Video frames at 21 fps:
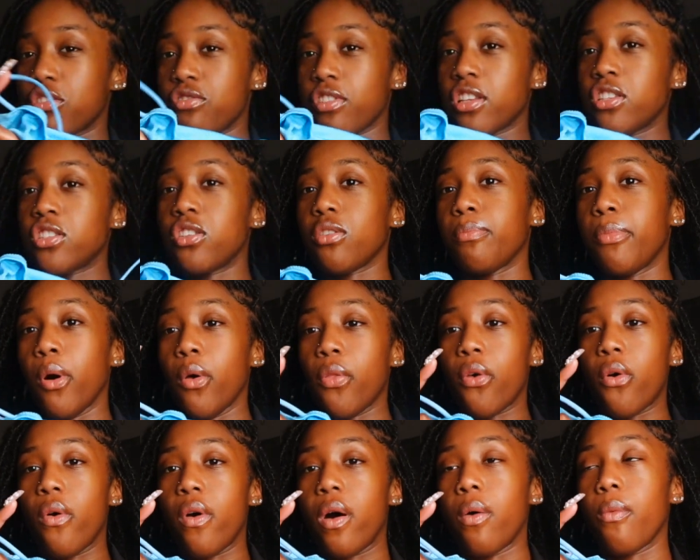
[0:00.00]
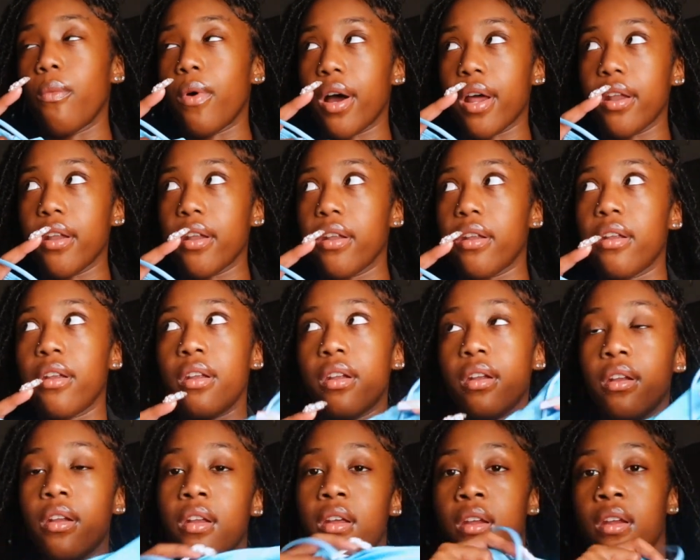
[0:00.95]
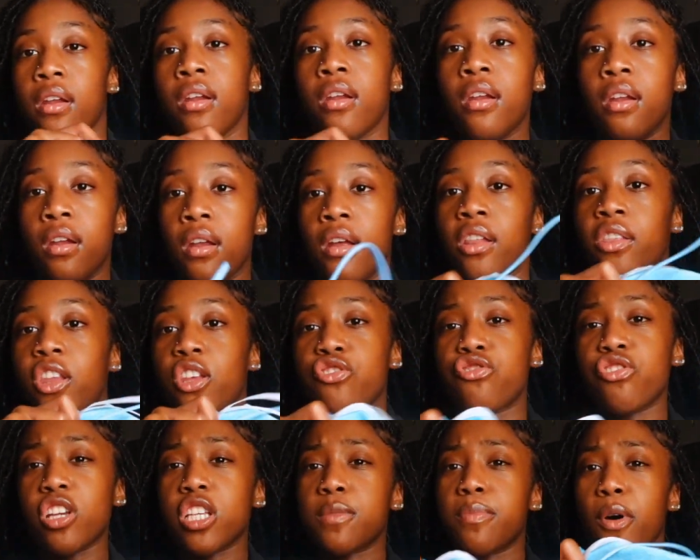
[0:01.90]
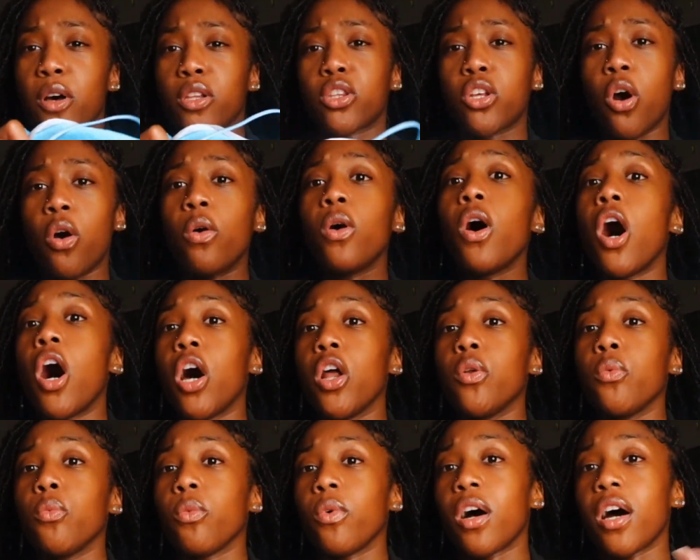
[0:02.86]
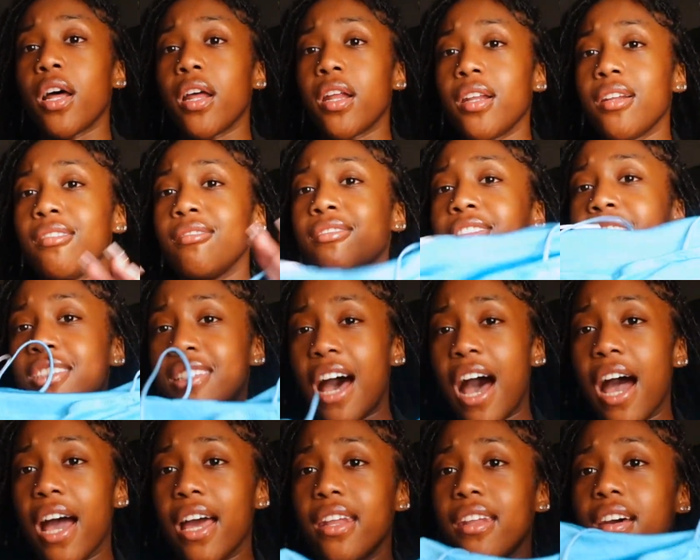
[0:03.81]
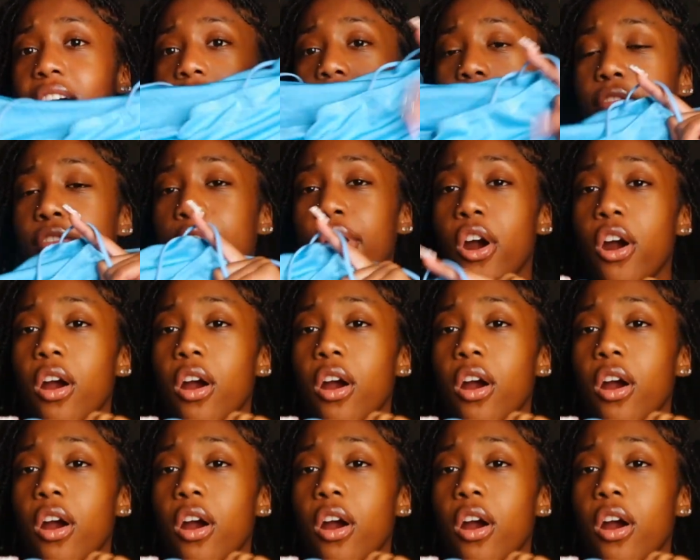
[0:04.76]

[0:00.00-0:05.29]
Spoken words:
strings both go on one. The strings both go on one side of your